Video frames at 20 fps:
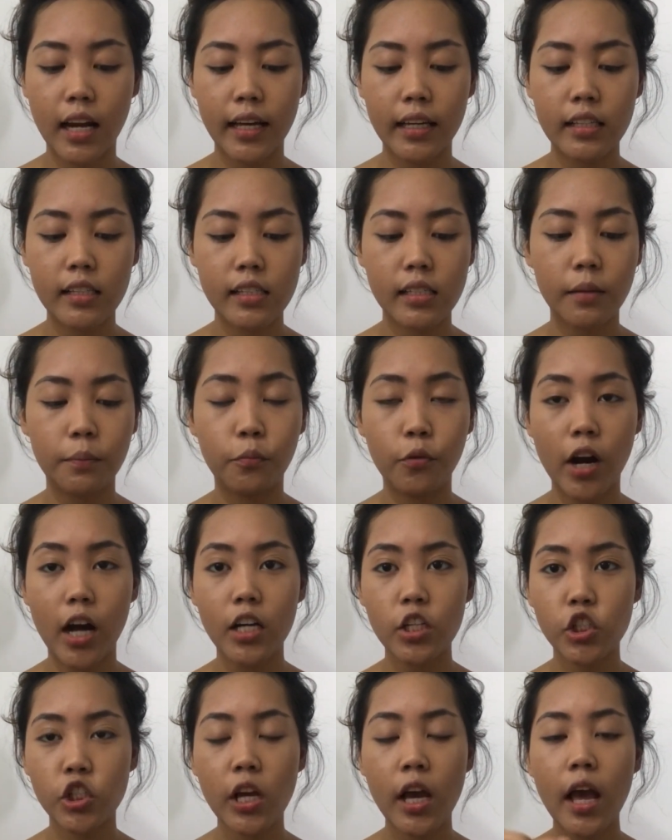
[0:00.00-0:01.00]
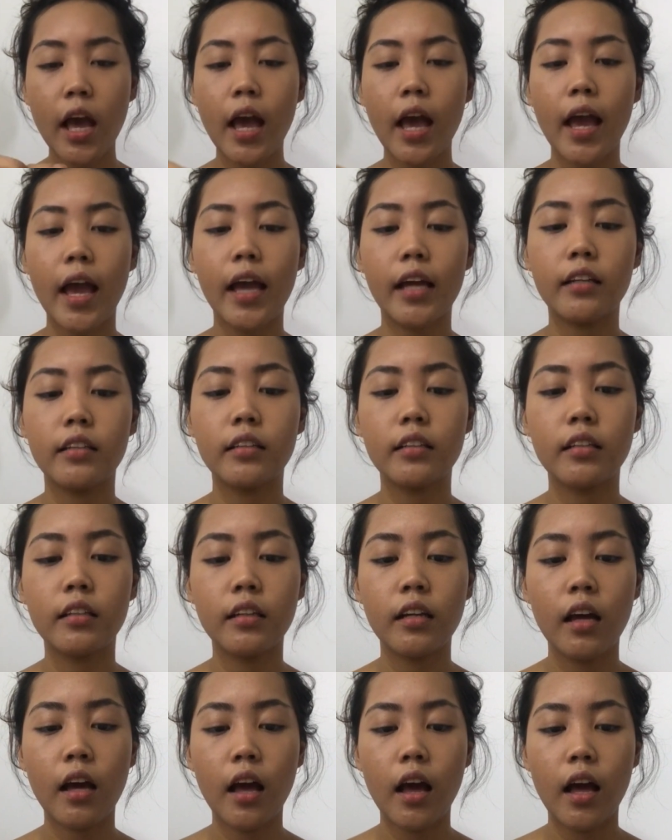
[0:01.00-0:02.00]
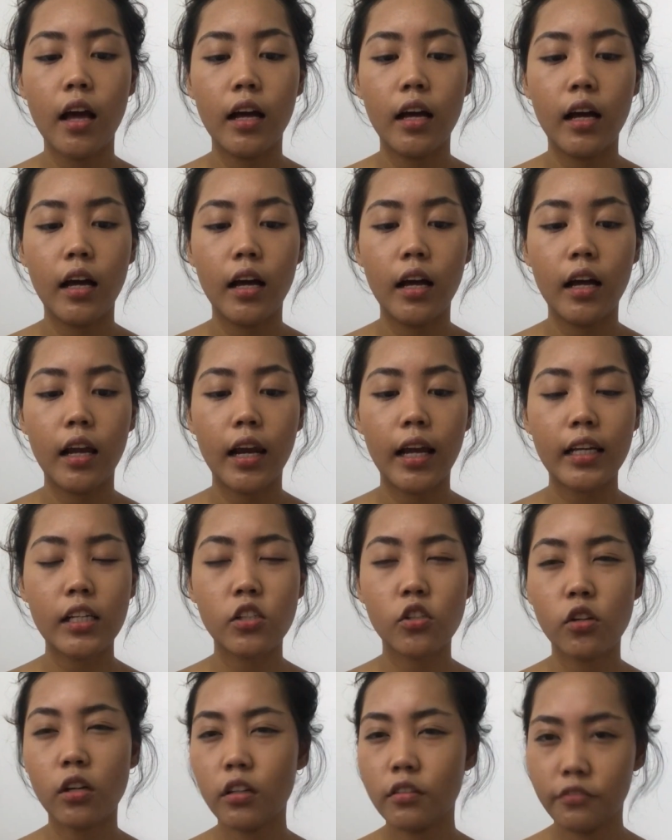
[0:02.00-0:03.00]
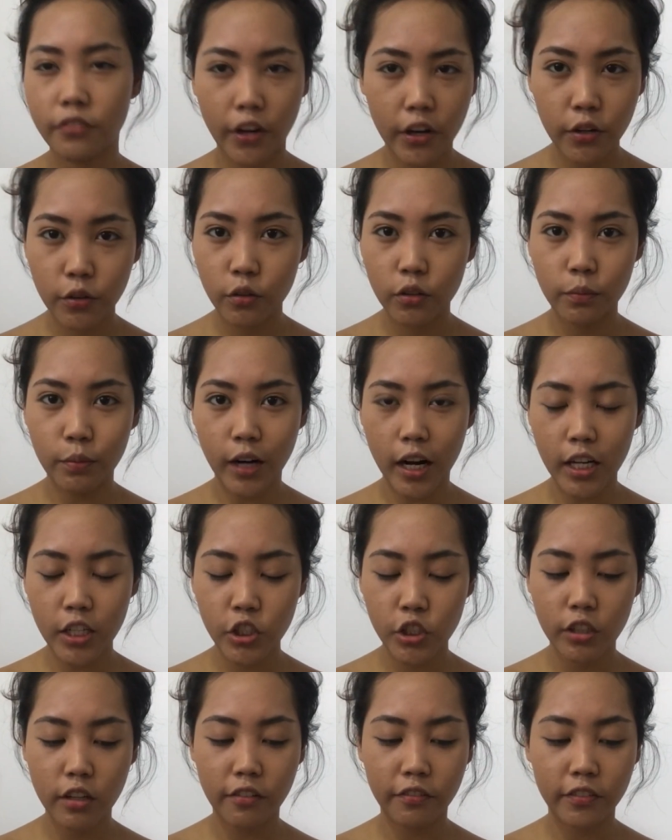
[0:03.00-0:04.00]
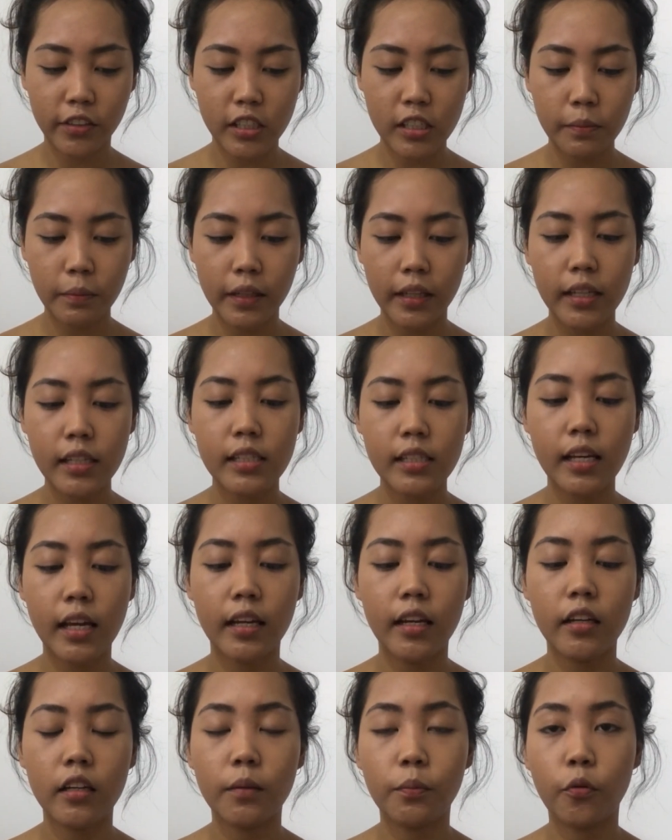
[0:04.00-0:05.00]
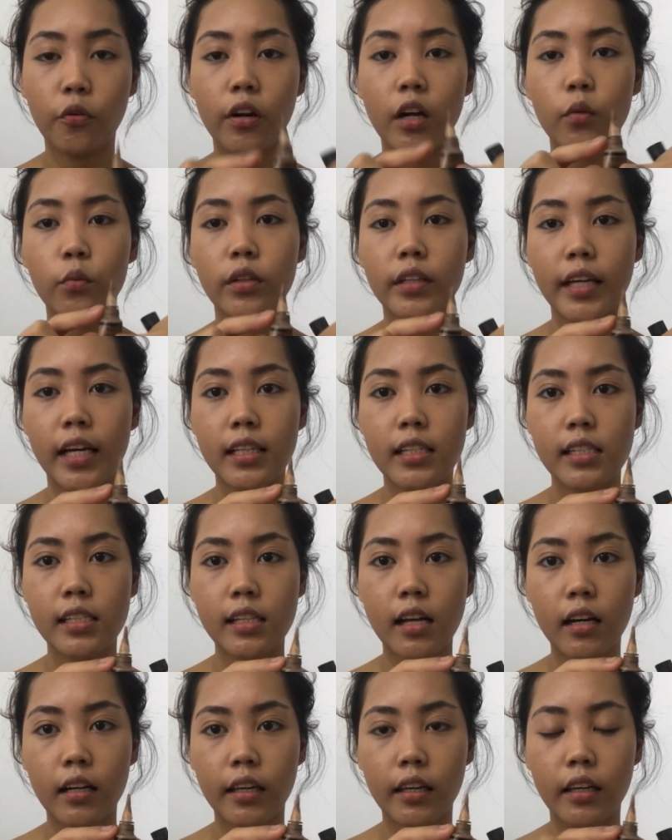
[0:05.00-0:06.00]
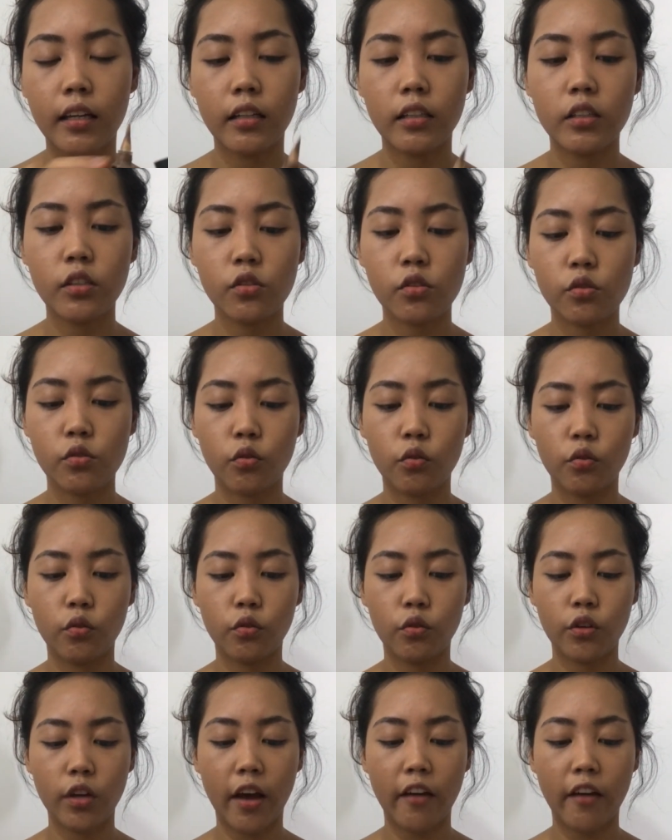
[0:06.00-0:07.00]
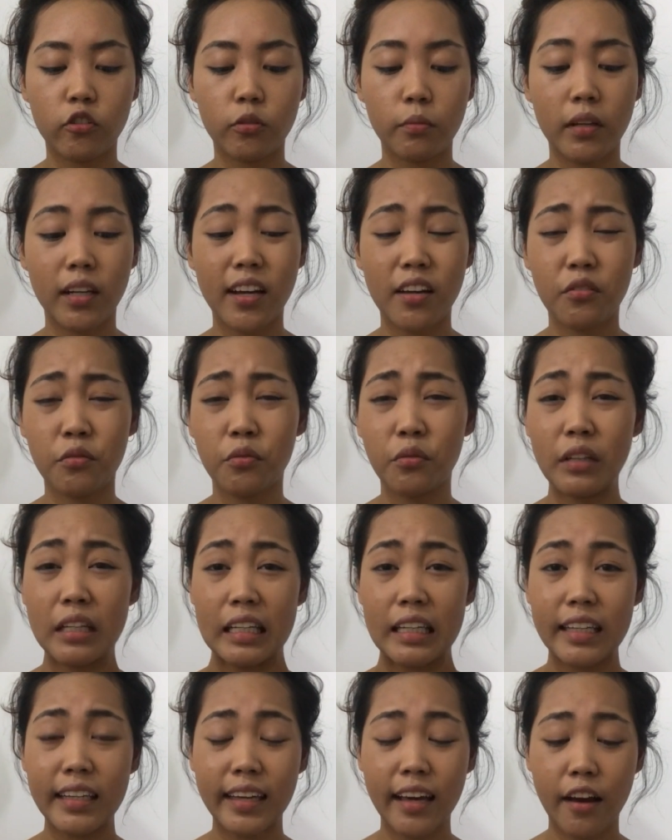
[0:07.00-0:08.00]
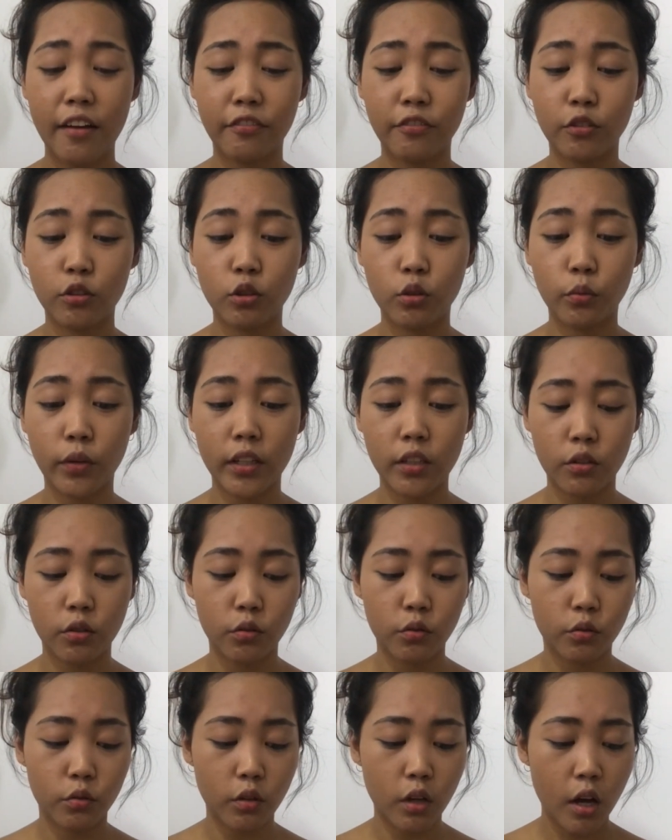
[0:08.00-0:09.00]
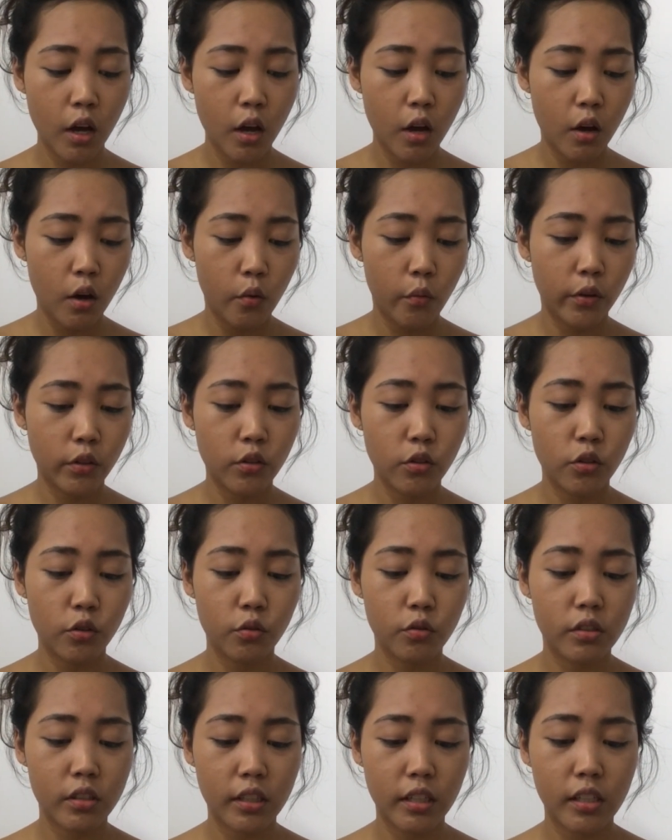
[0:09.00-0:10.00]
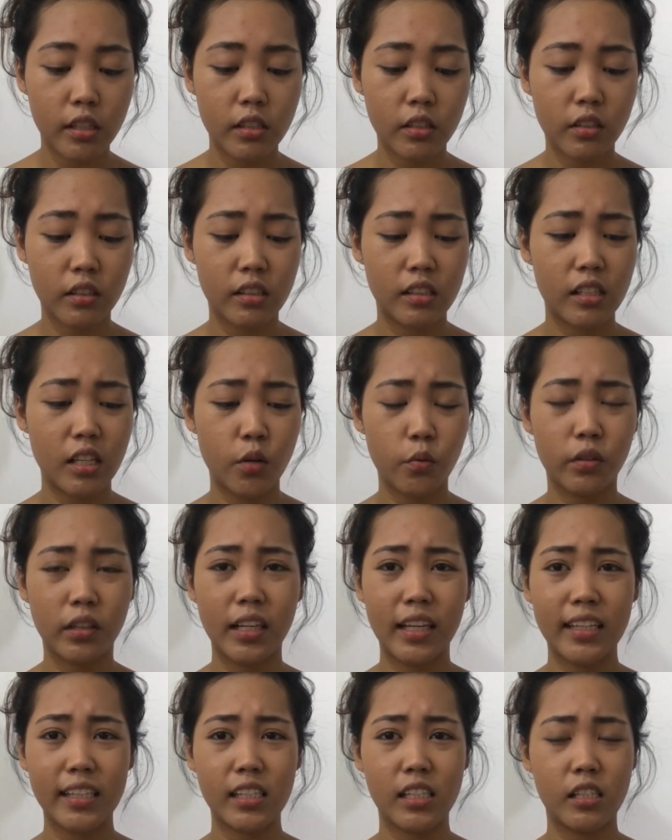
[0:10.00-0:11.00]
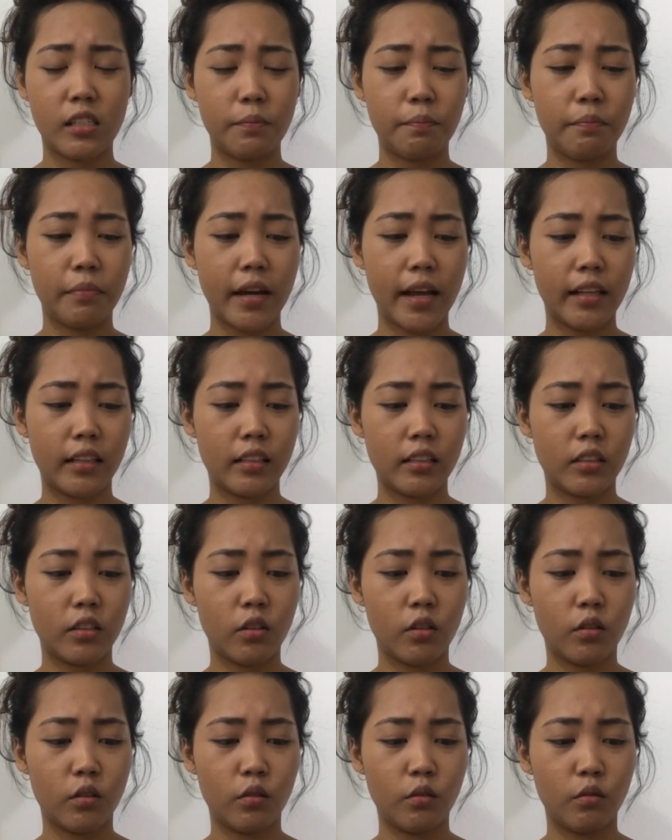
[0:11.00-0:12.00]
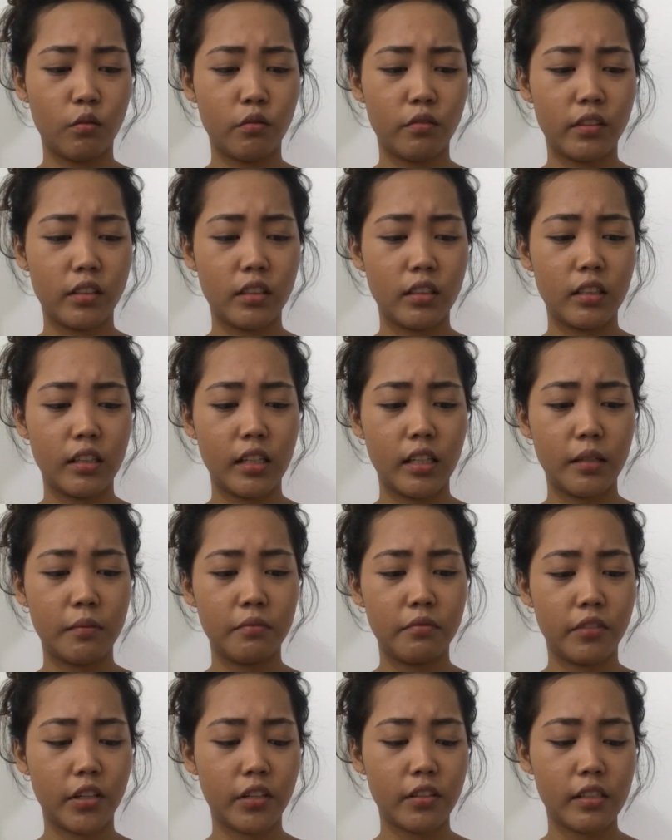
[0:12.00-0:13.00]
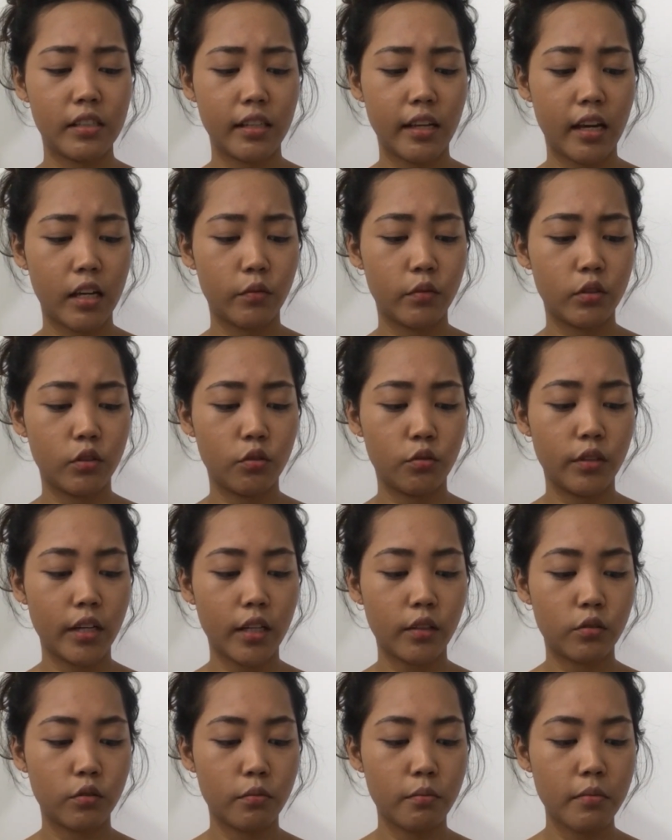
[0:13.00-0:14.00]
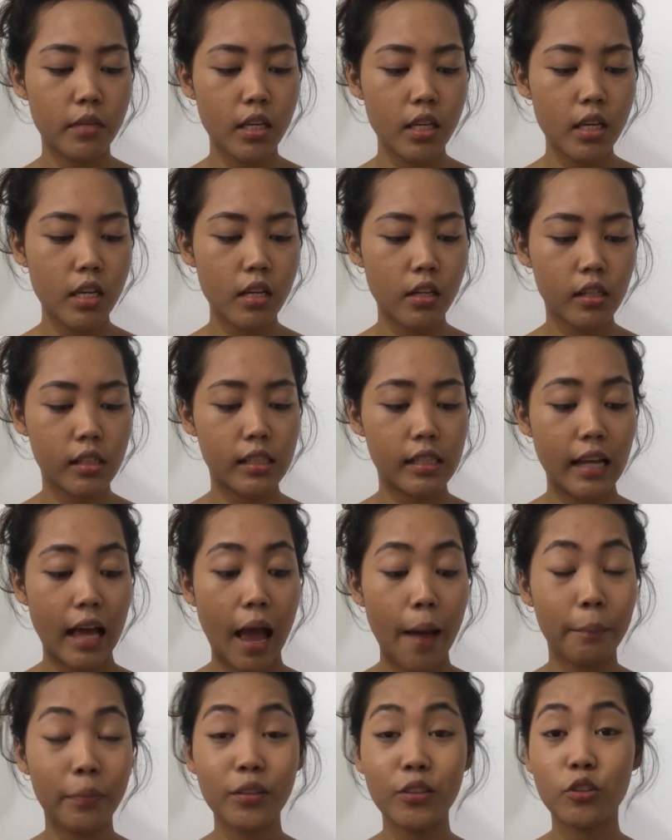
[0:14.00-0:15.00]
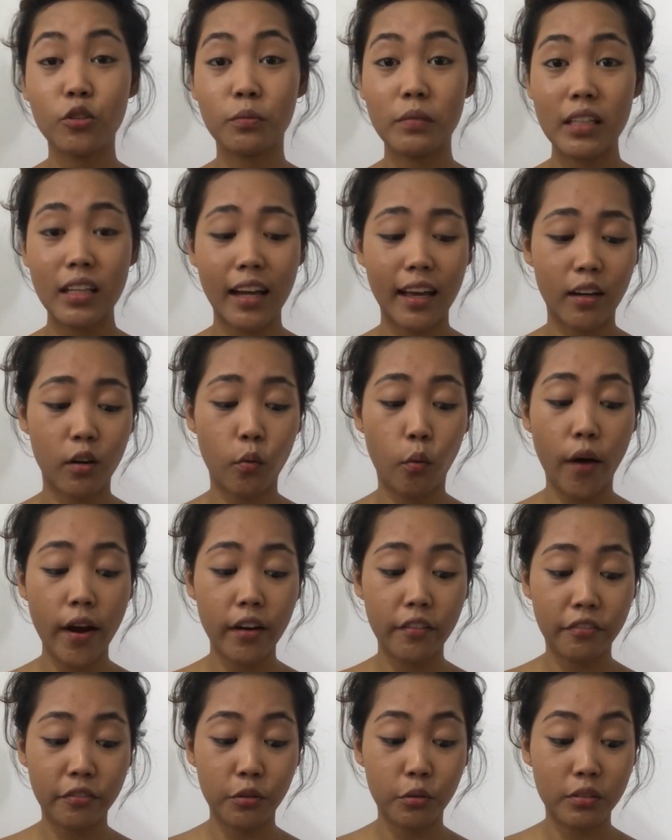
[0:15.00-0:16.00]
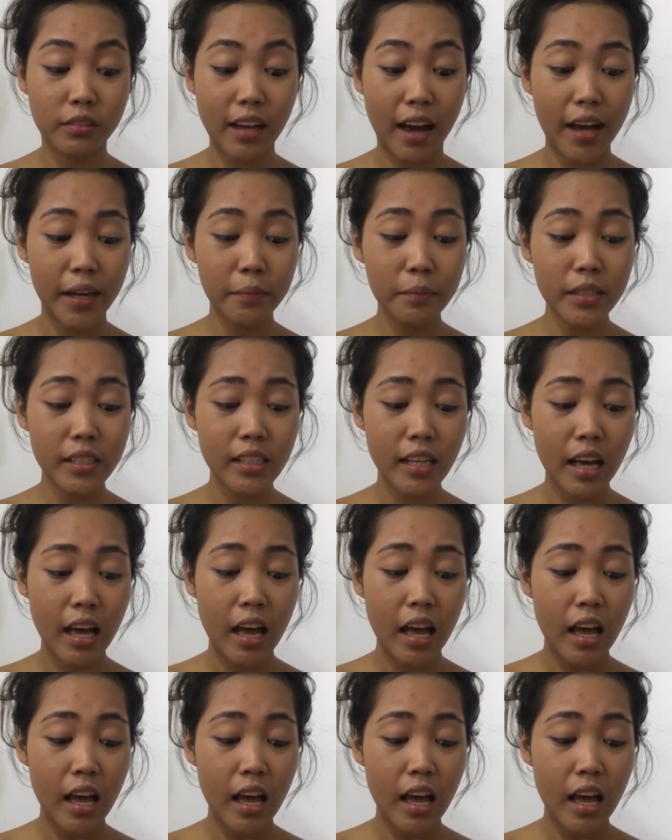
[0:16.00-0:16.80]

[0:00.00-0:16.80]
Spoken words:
Like, it's a brush and like it's not a very good brush in the first place, and then the product will get stuck here, so you to be like really careful when you use this because it will like splatter all over, and I'm very scared it will do that to me because it happened to me like quite a few times